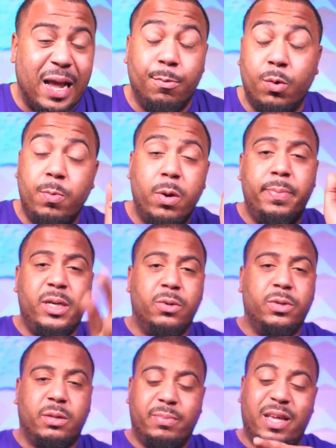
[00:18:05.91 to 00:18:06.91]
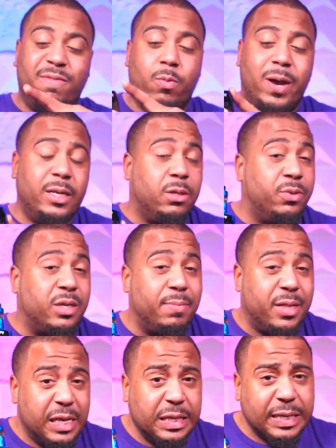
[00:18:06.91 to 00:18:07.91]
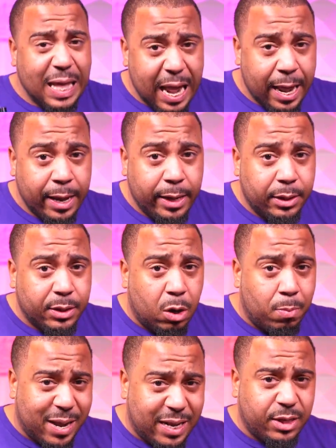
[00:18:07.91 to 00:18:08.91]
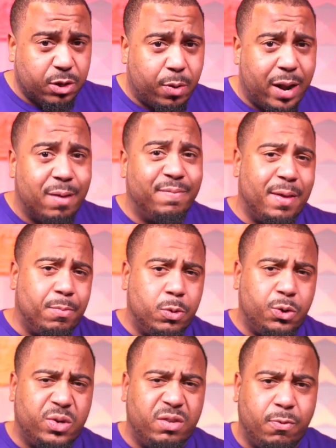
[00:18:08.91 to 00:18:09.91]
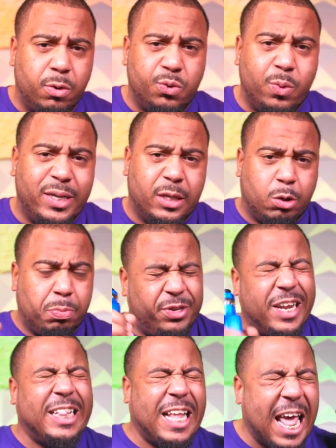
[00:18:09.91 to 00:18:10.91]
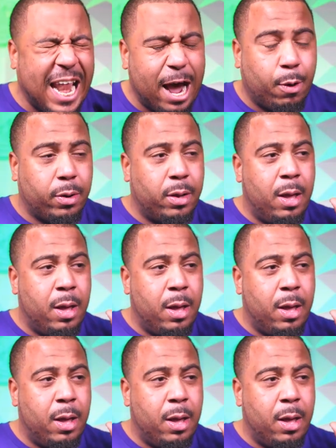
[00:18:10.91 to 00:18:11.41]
And we will be doing some giveaways on some of these things on my Instagram, Vaping with Twist 420. So come check that out.